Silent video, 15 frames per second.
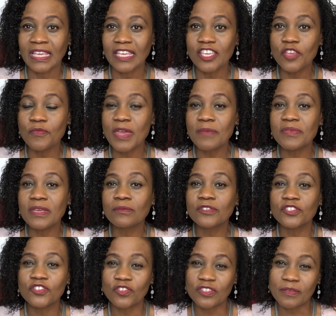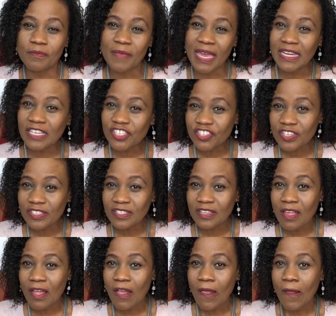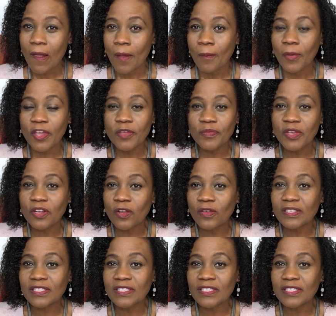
you may be able to just manage it, but you'd be a lot